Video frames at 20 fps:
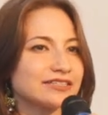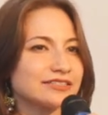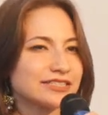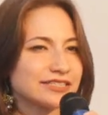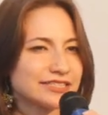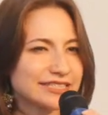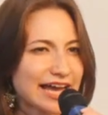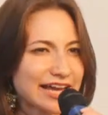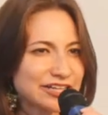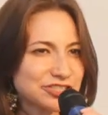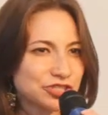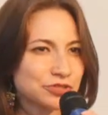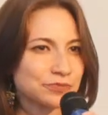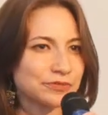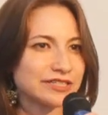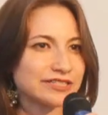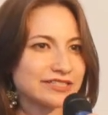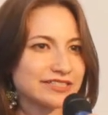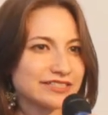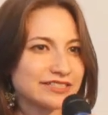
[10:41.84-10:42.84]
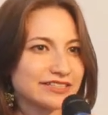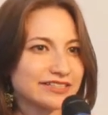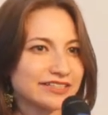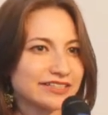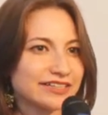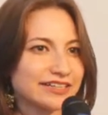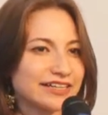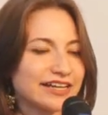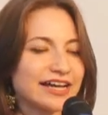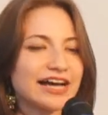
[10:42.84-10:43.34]
detachment,
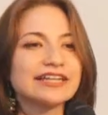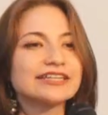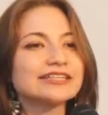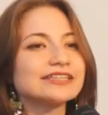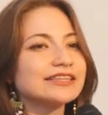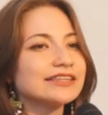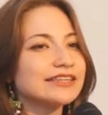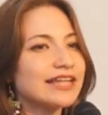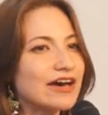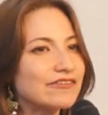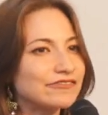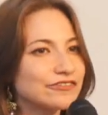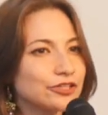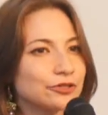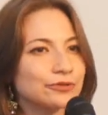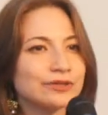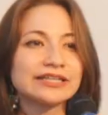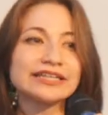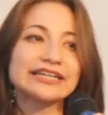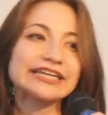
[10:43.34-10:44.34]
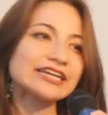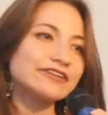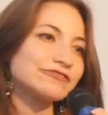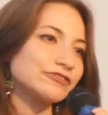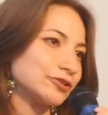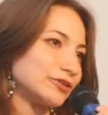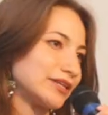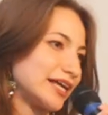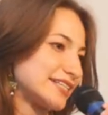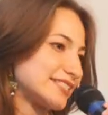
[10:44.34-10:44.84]
a little love you and leave
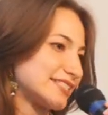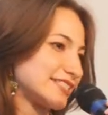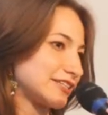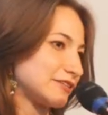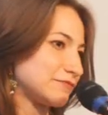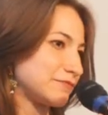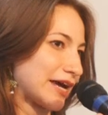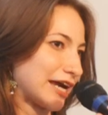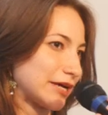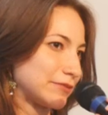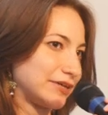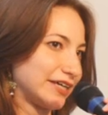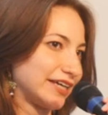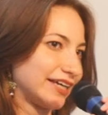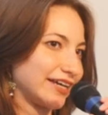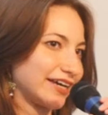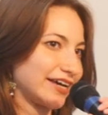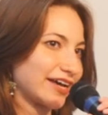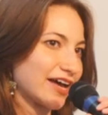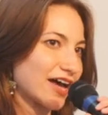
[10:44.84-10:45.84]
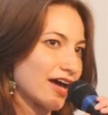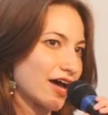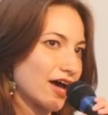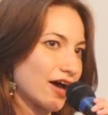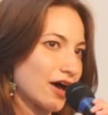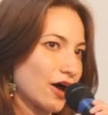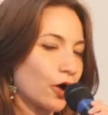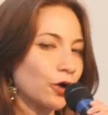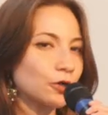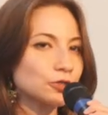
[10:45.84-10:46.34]
you lesson, maybe.
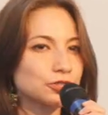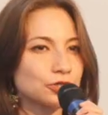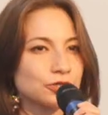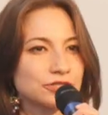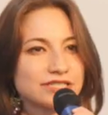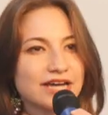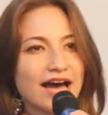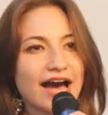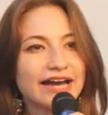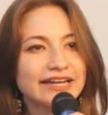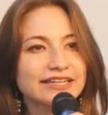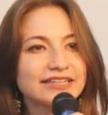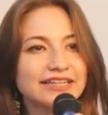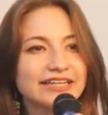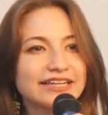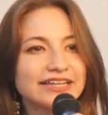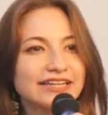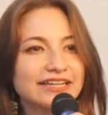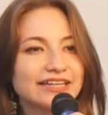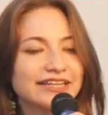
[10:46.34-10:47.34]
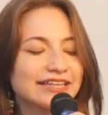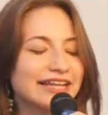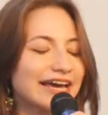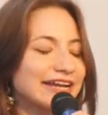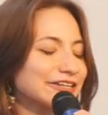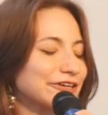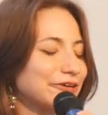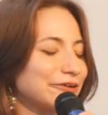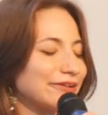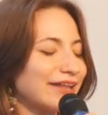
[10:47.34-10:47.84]
Hold on tightly,
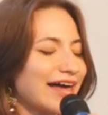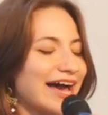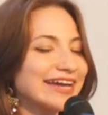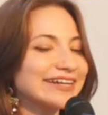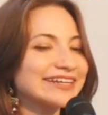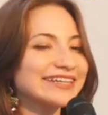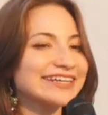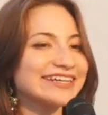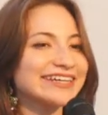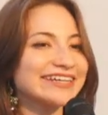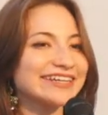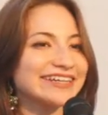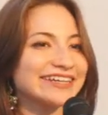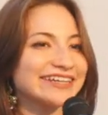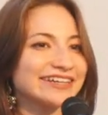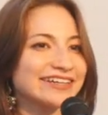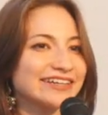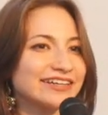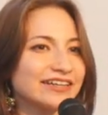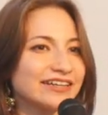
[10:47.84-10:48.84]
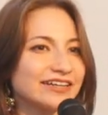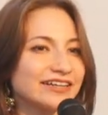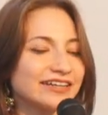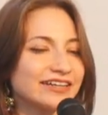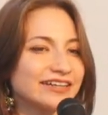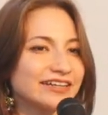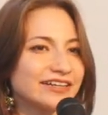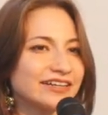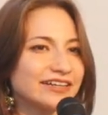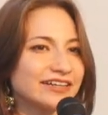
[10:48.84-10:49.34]
let go lightly.
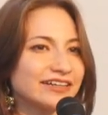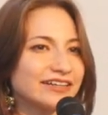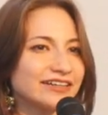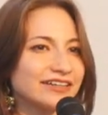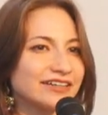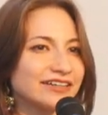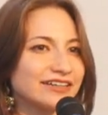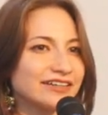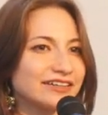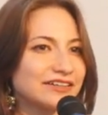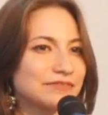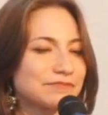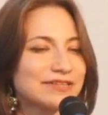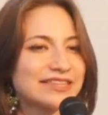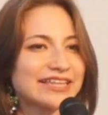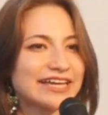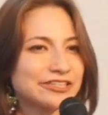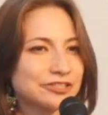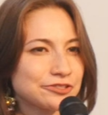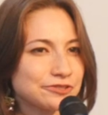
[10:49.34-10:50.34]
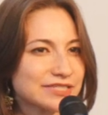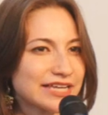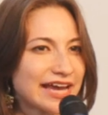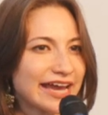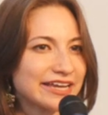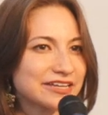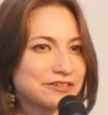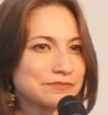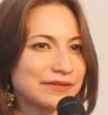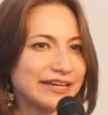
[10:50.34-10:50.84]
But then you
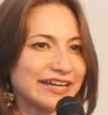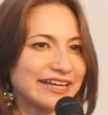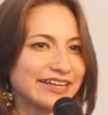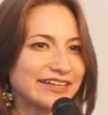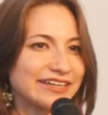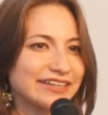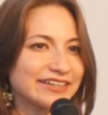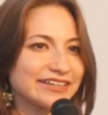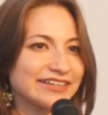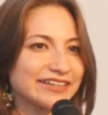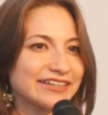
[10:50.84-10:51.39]
take me